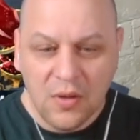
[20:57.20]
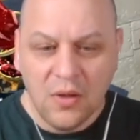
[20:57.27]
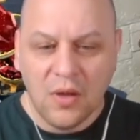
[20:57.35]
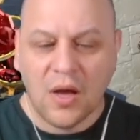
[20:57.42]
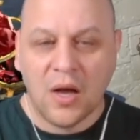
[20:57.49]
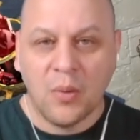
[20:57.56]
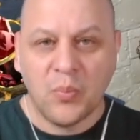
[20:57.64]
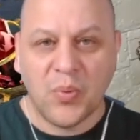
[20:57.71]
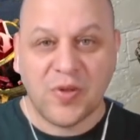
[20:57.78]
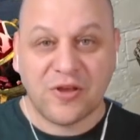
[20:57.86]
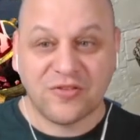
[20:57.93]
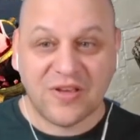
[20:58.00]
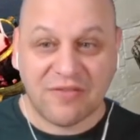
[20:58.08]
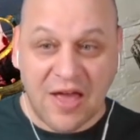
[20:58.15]
But
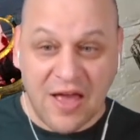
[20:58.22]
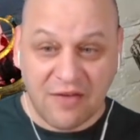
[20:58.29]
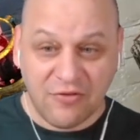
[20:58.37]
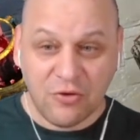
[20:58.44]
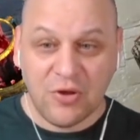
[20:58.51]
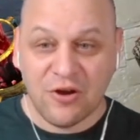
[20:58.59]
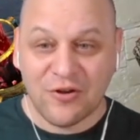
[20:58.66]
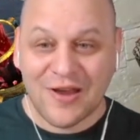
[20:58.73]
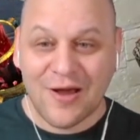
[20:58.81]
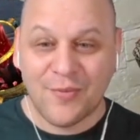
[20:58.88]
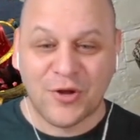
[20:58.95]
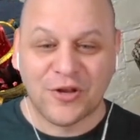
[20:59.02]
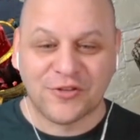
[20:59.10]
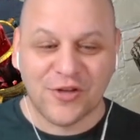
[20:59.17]
because I have you here, now I'm
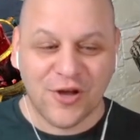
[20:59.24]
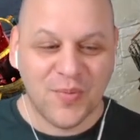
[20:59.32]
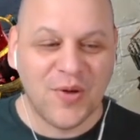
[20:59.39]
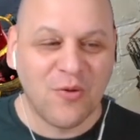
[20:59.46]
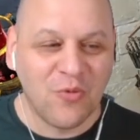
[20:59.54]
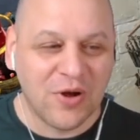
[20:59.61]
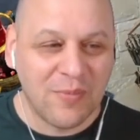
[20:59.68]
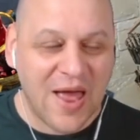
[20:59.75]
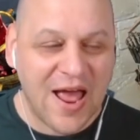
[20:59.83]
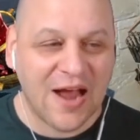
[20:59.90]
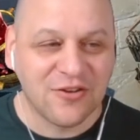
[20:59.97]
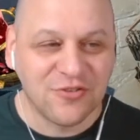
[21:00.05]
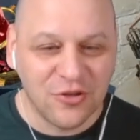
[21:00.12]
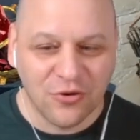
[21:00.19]
going to talk about what I'm
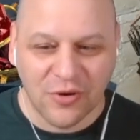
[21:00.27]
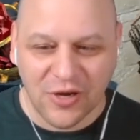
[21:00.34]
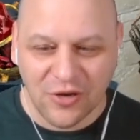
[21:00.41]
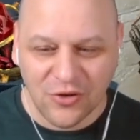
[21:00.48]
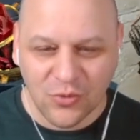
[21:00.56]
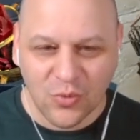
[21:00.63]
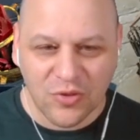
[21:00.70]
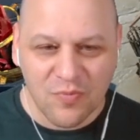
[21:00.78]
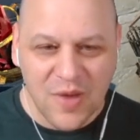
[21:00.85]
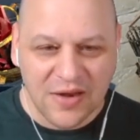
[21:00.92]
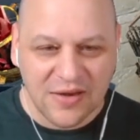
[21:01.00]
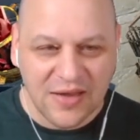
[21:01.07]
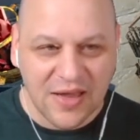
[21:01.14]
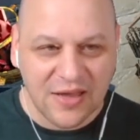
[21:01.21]
actually going to do with my day.